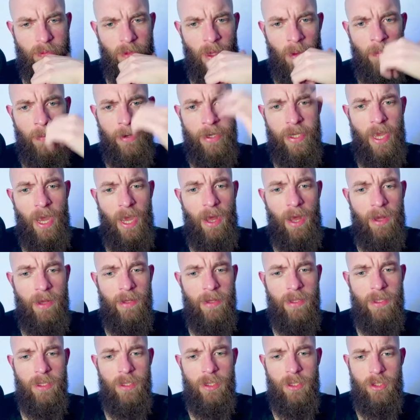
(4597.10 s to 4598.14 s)
But yeah,
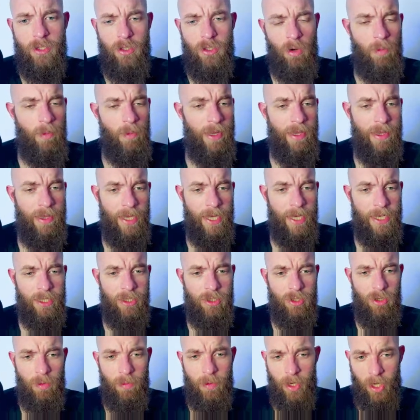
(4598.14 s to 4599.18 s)
so many things,
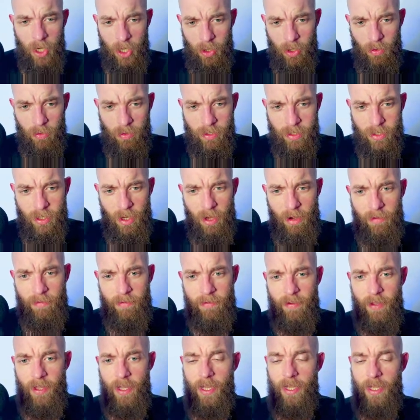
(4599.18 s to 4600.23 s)
so many new
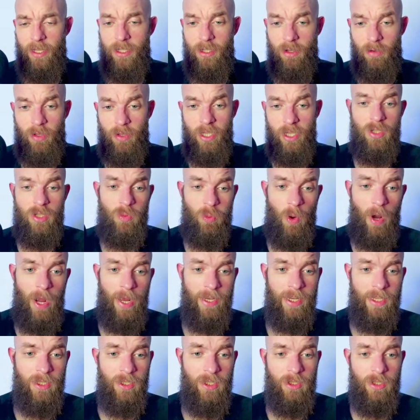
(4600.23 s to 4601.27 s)
stuff. So this is why
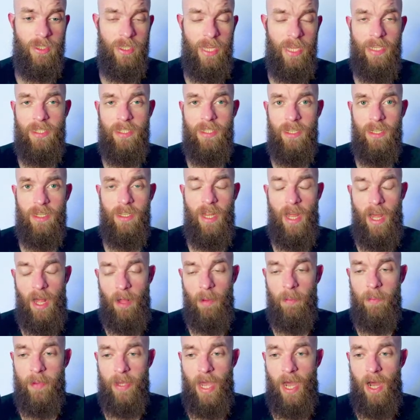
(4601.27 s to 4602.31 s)
I need to test it.
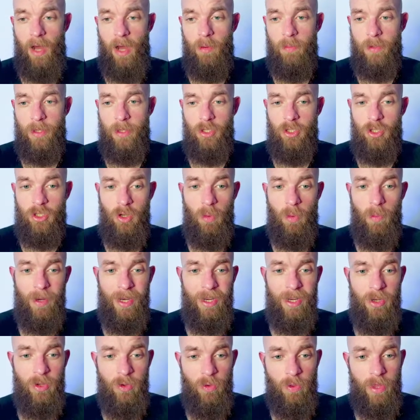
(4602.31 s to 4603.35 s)
Help me out, because so
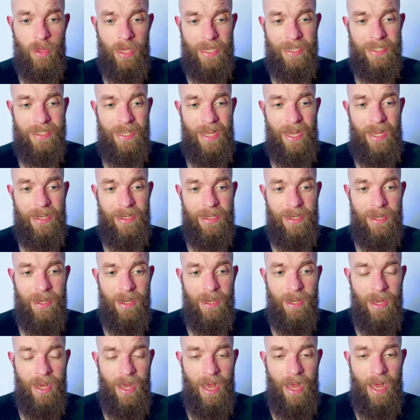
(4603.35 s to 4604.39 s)
many new things that
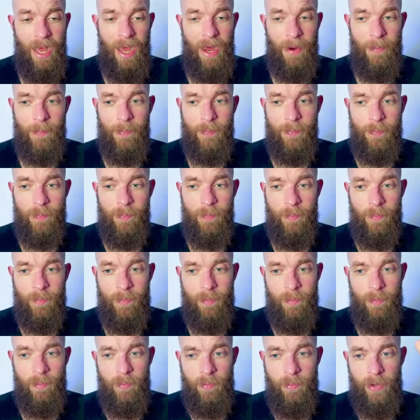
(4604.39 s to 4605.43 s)
are
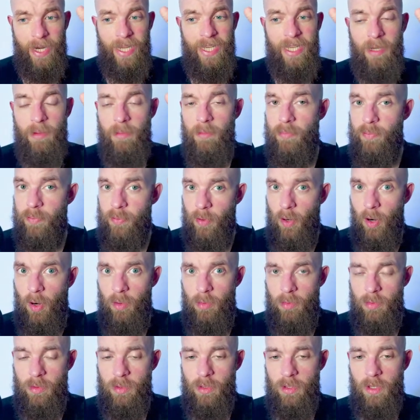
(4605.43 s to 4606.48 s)
breaking
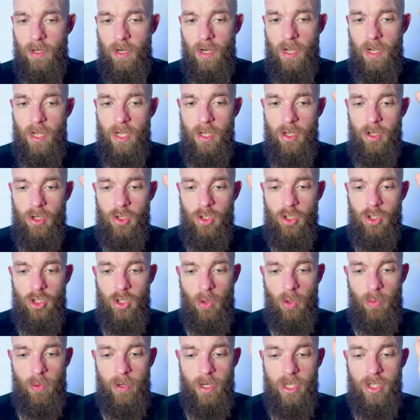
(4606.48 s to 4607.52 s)
prone.
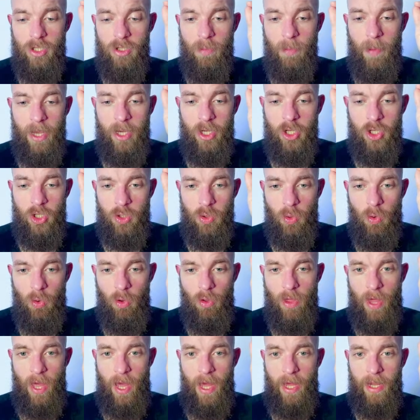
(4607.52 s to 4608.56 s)
So we need to make
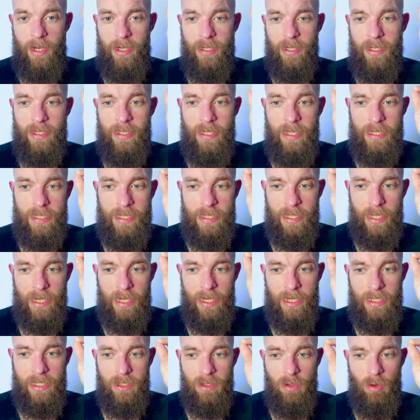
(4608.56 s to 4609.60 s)
sure that these
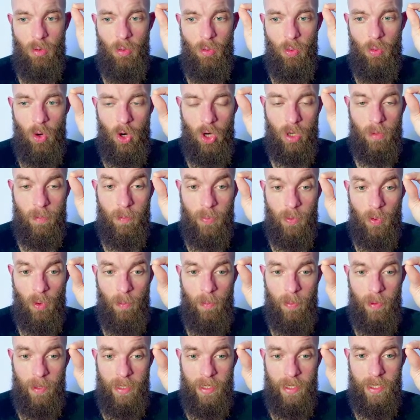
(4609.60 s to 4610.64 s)
things work
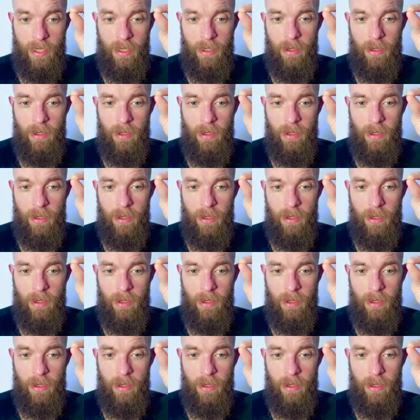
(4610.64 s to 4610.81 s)
properly.